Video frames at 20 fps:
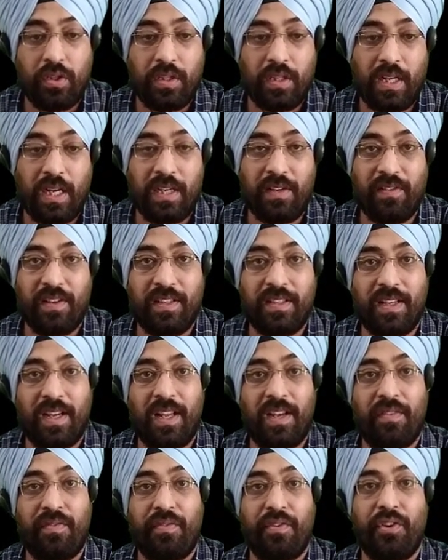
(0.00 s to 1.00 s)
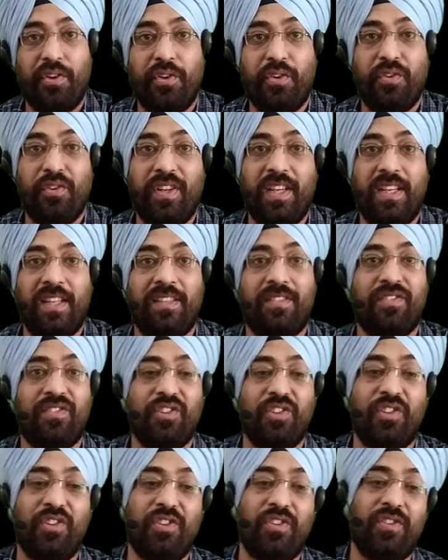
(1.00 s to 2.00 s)
that was all for today.
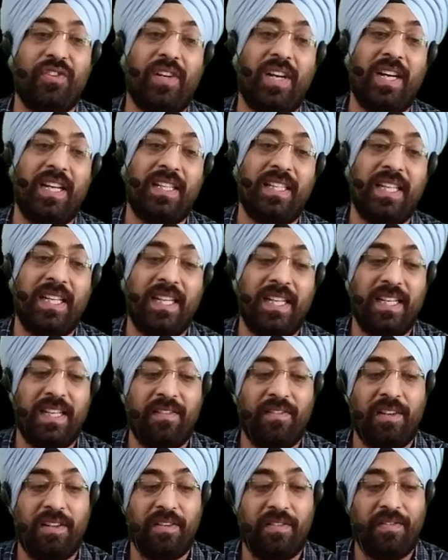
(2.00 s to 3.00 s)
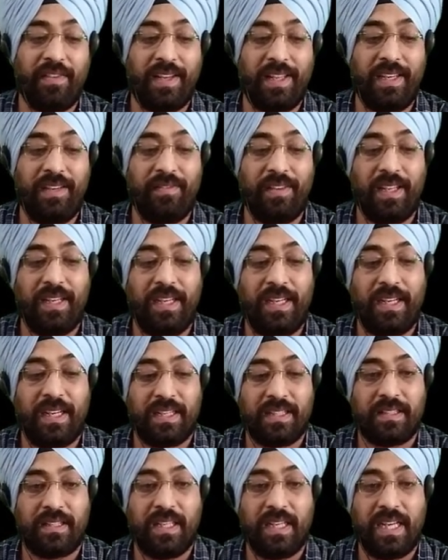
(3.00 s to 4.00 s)
So I think it was a very
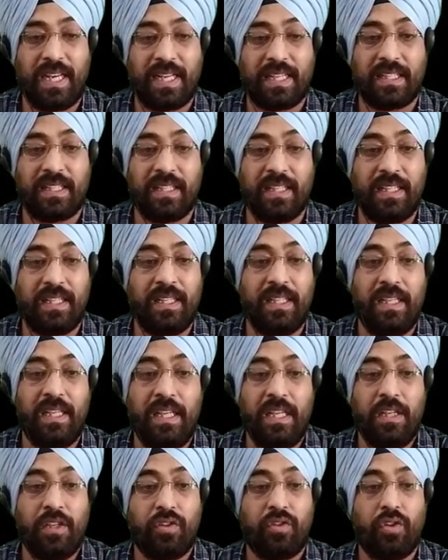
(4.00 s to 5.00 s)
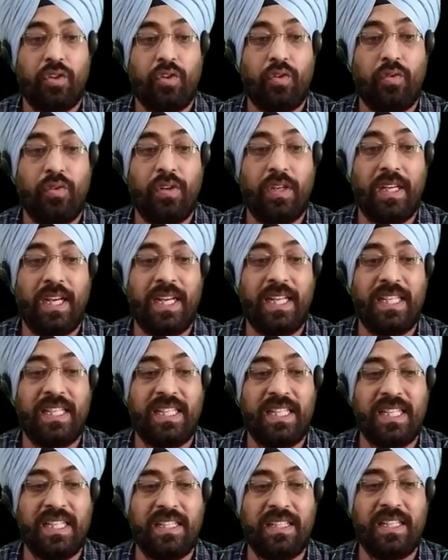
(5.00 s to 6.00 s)
interesting lecture. So today I
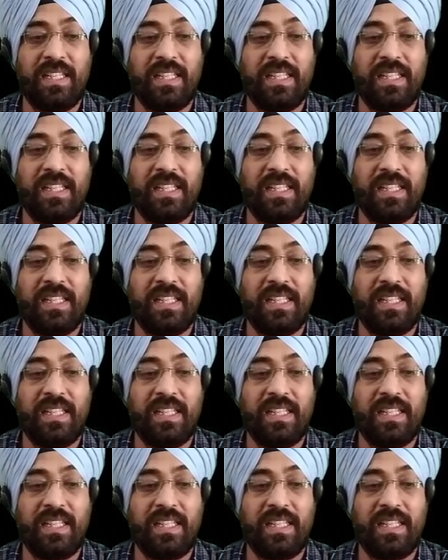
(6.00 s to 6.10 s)
just